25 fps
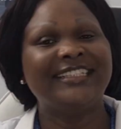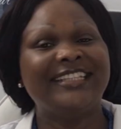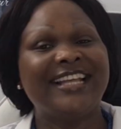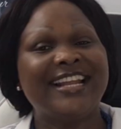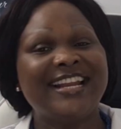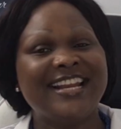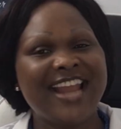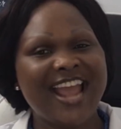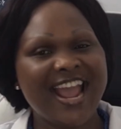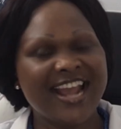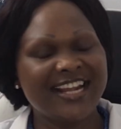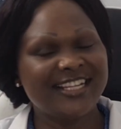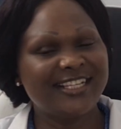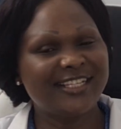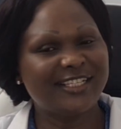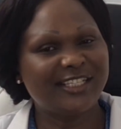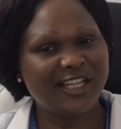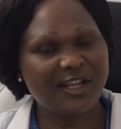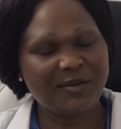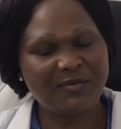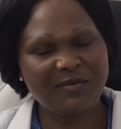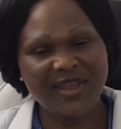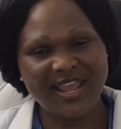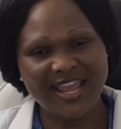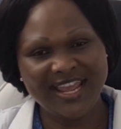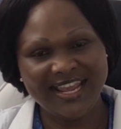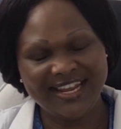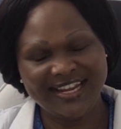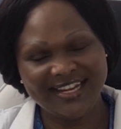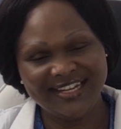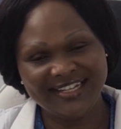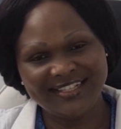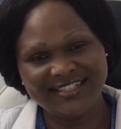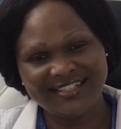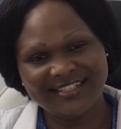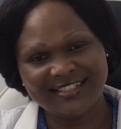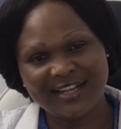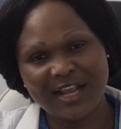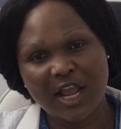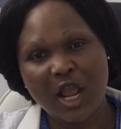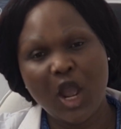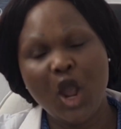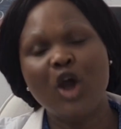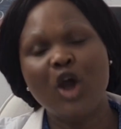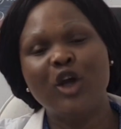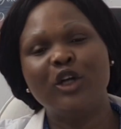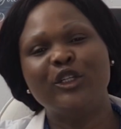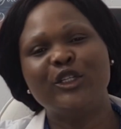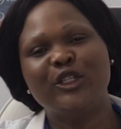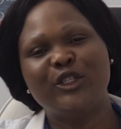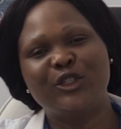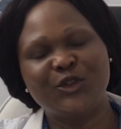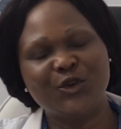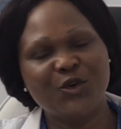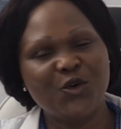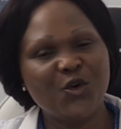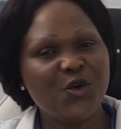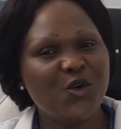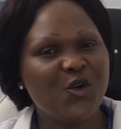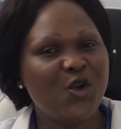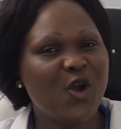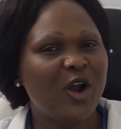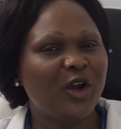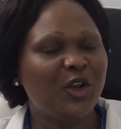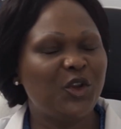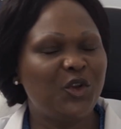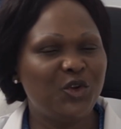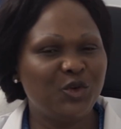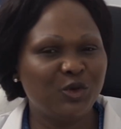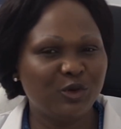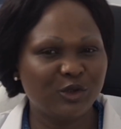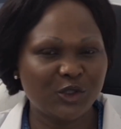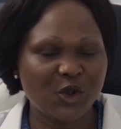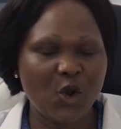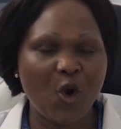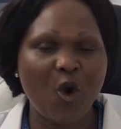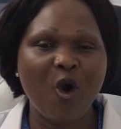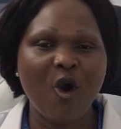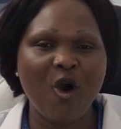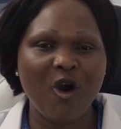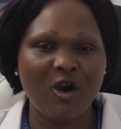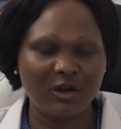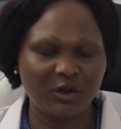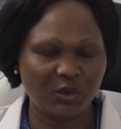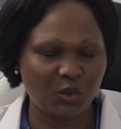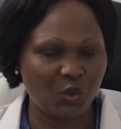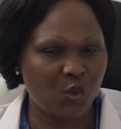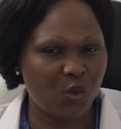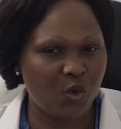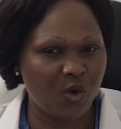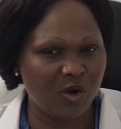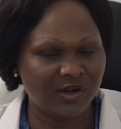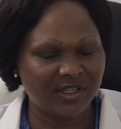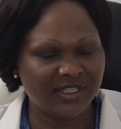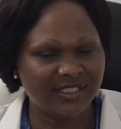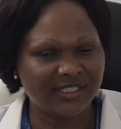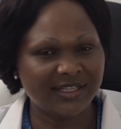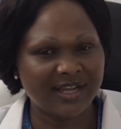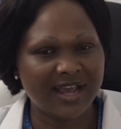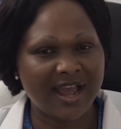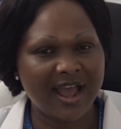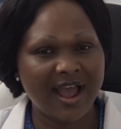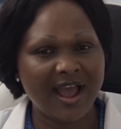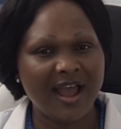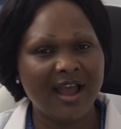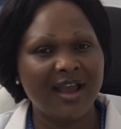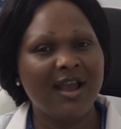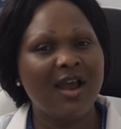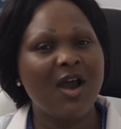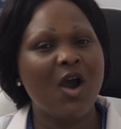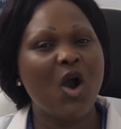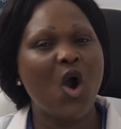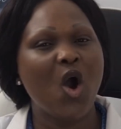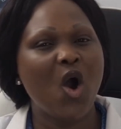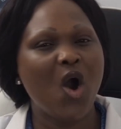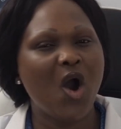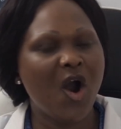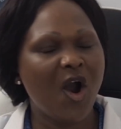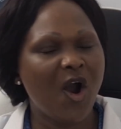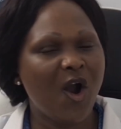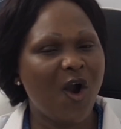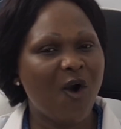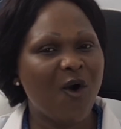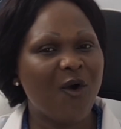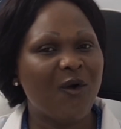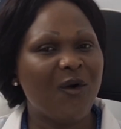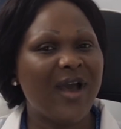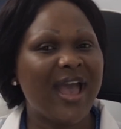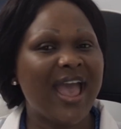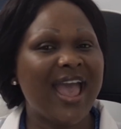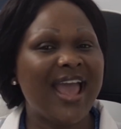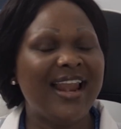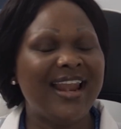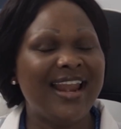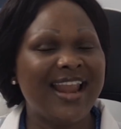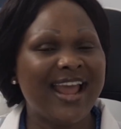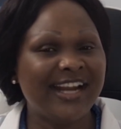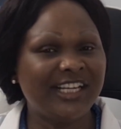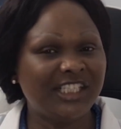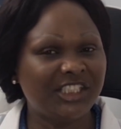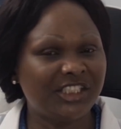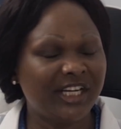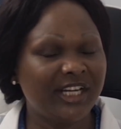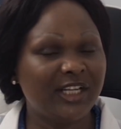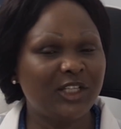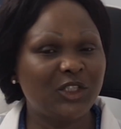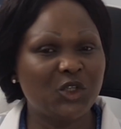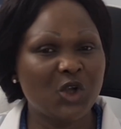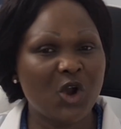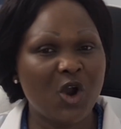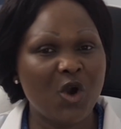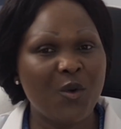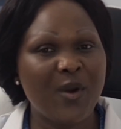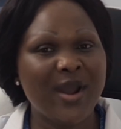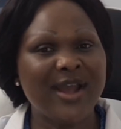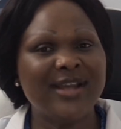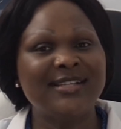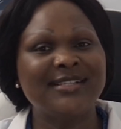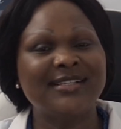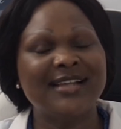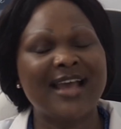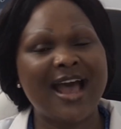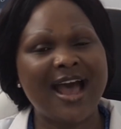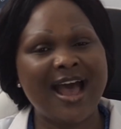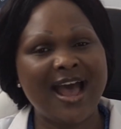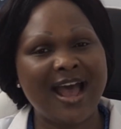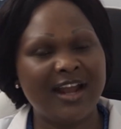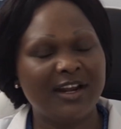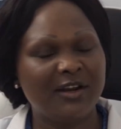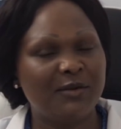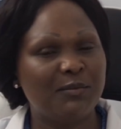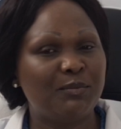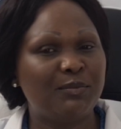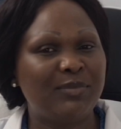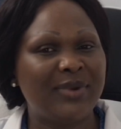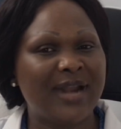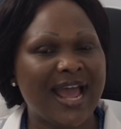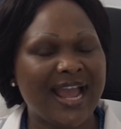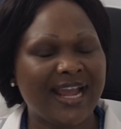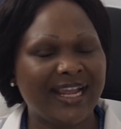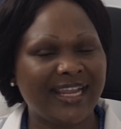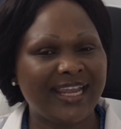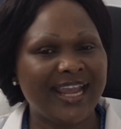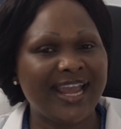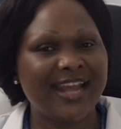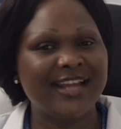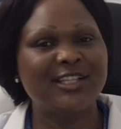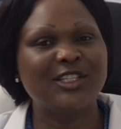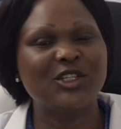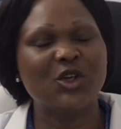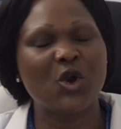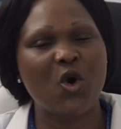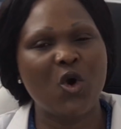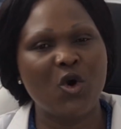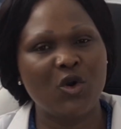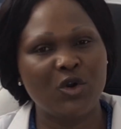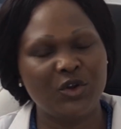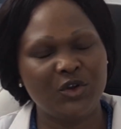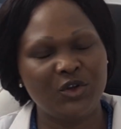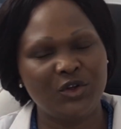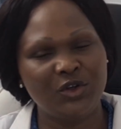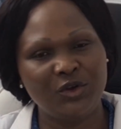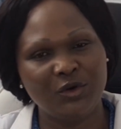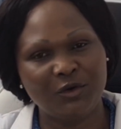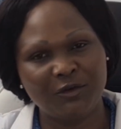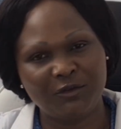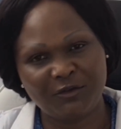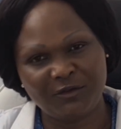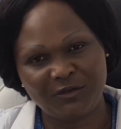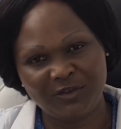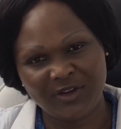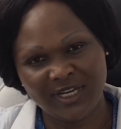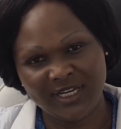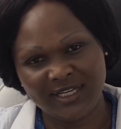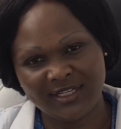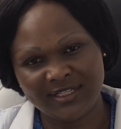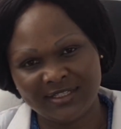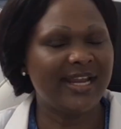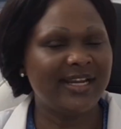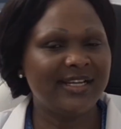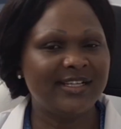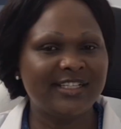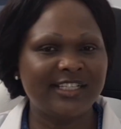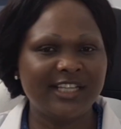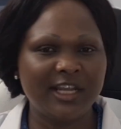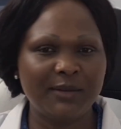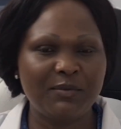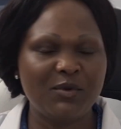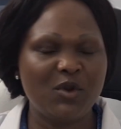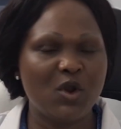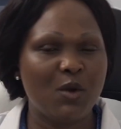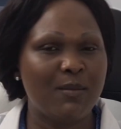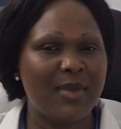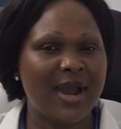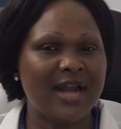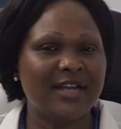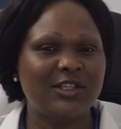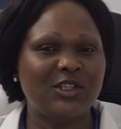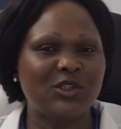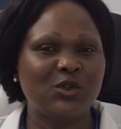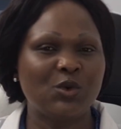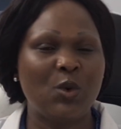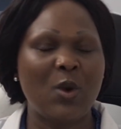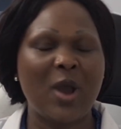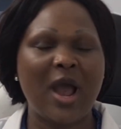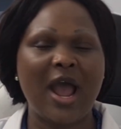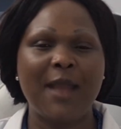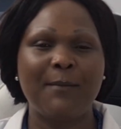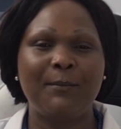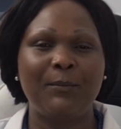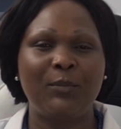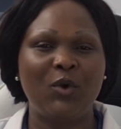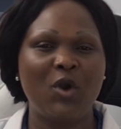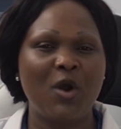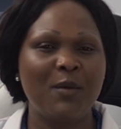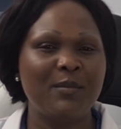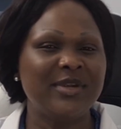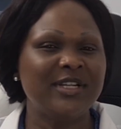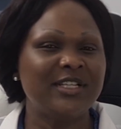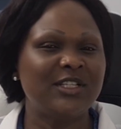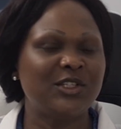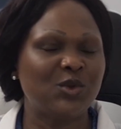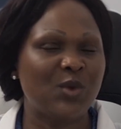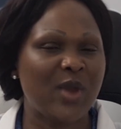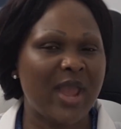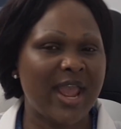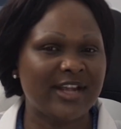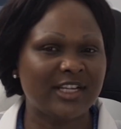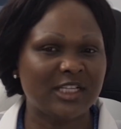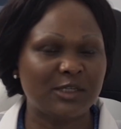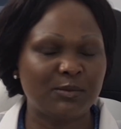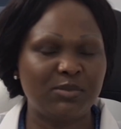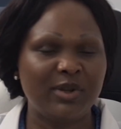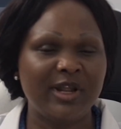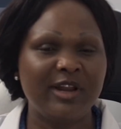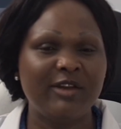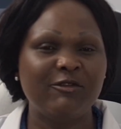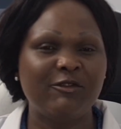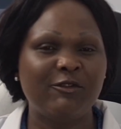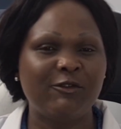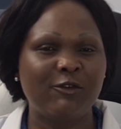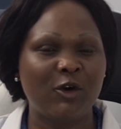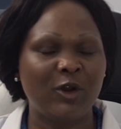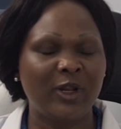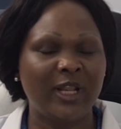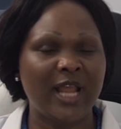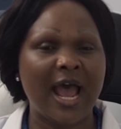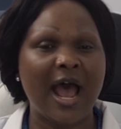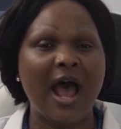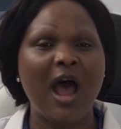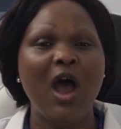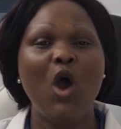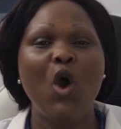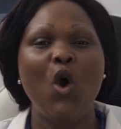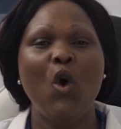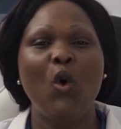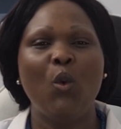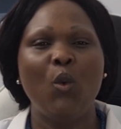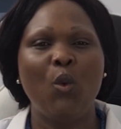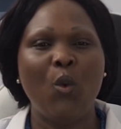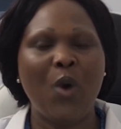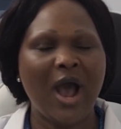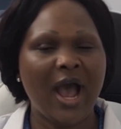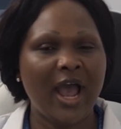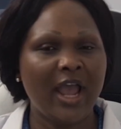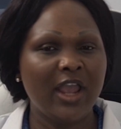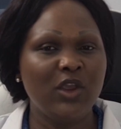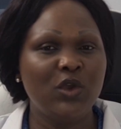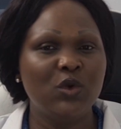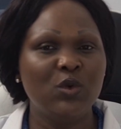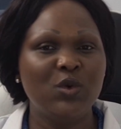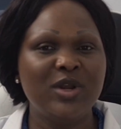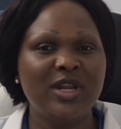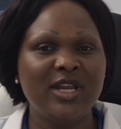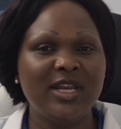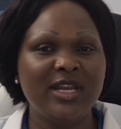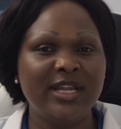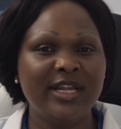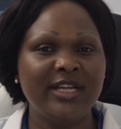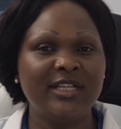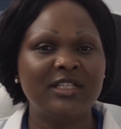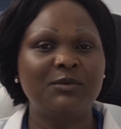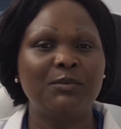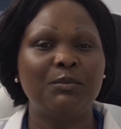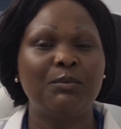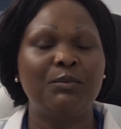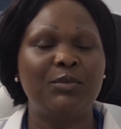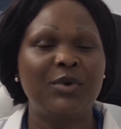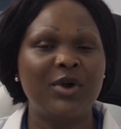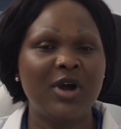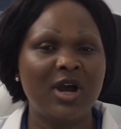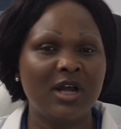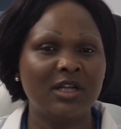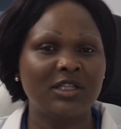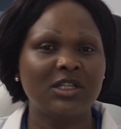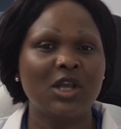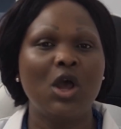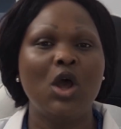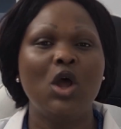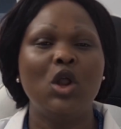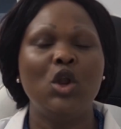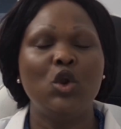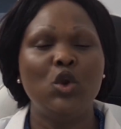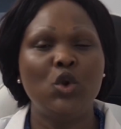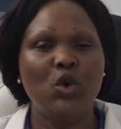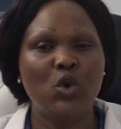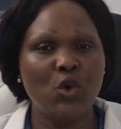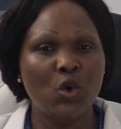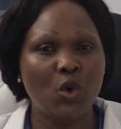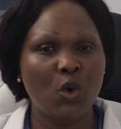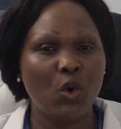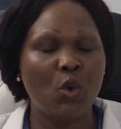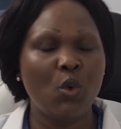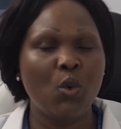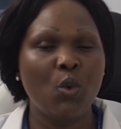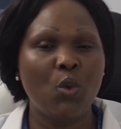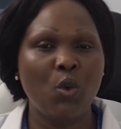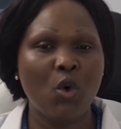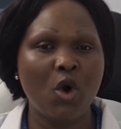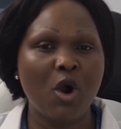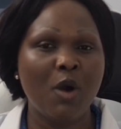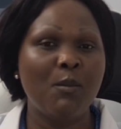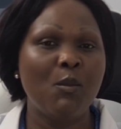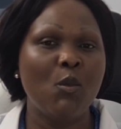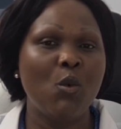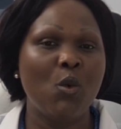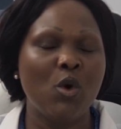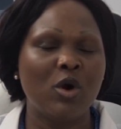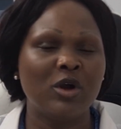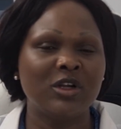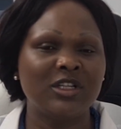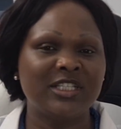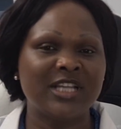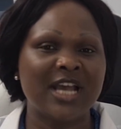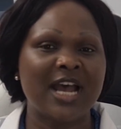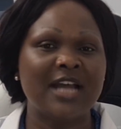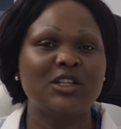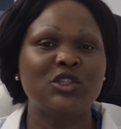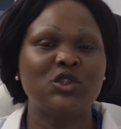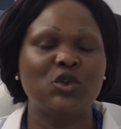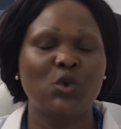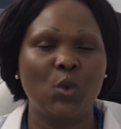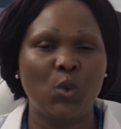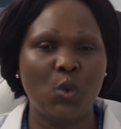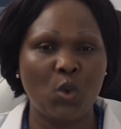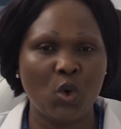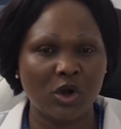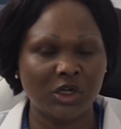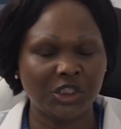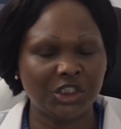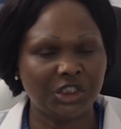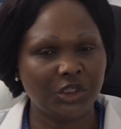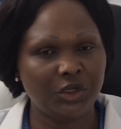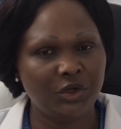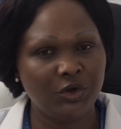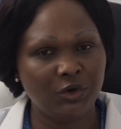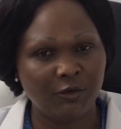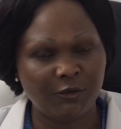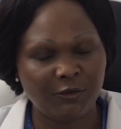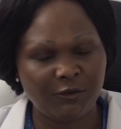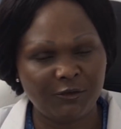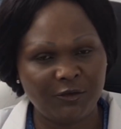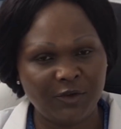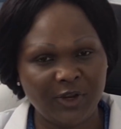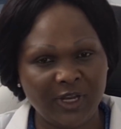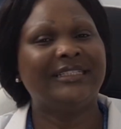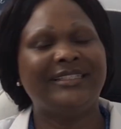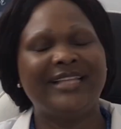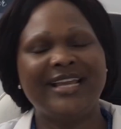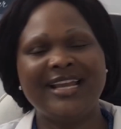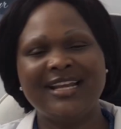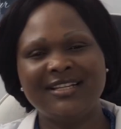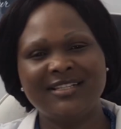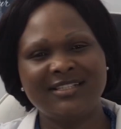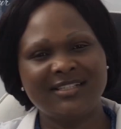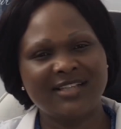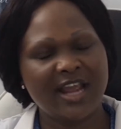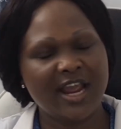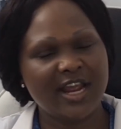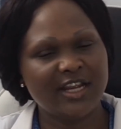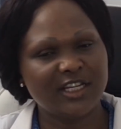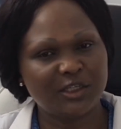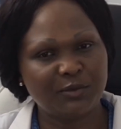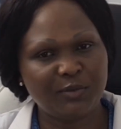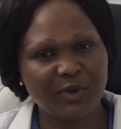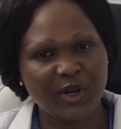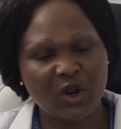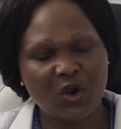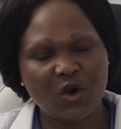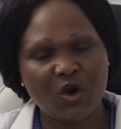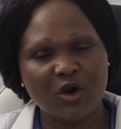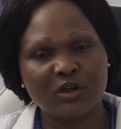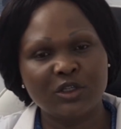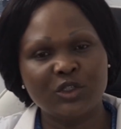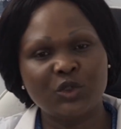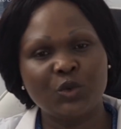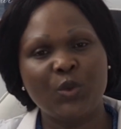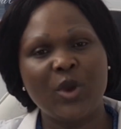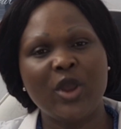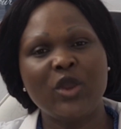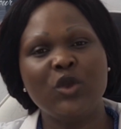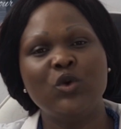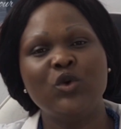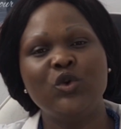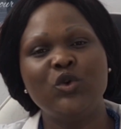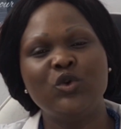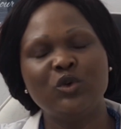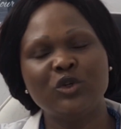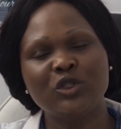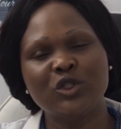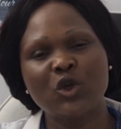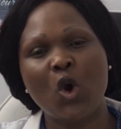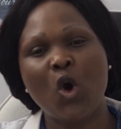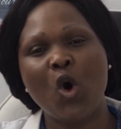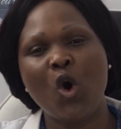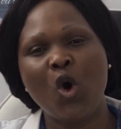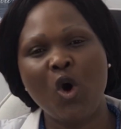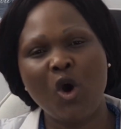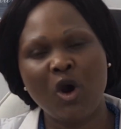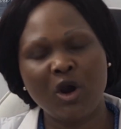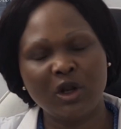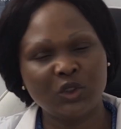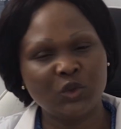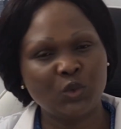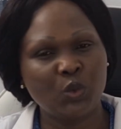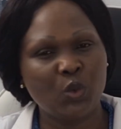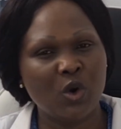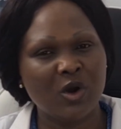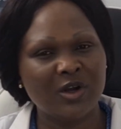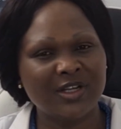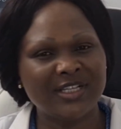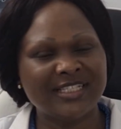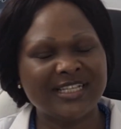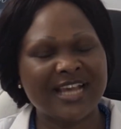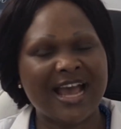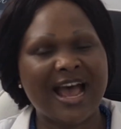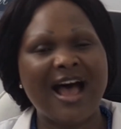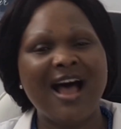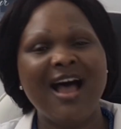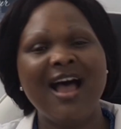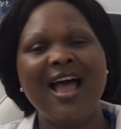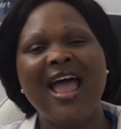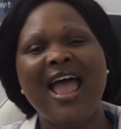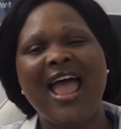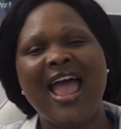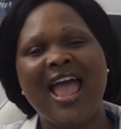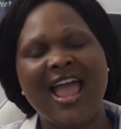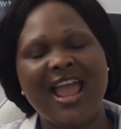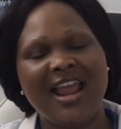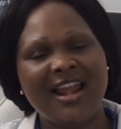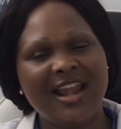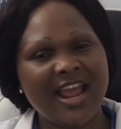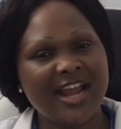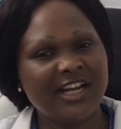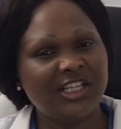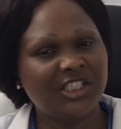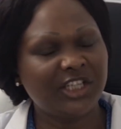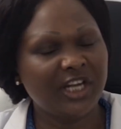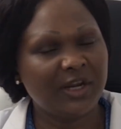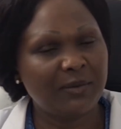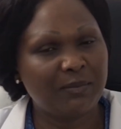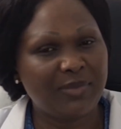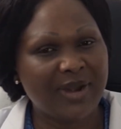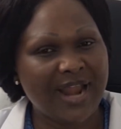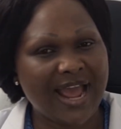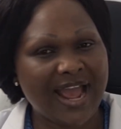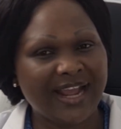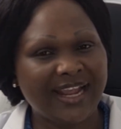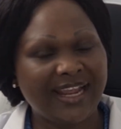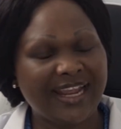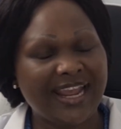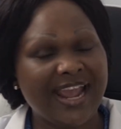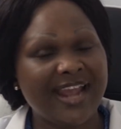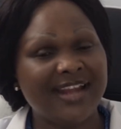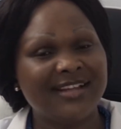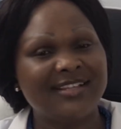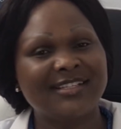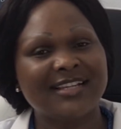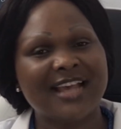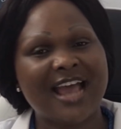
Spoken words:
The next tip is, do not use hot water or electric towels and blankets on your feet. In tip number 2, I promise to explain further why you need but lukewarm water to wash your feet. This is because when you use hot water, electric blankets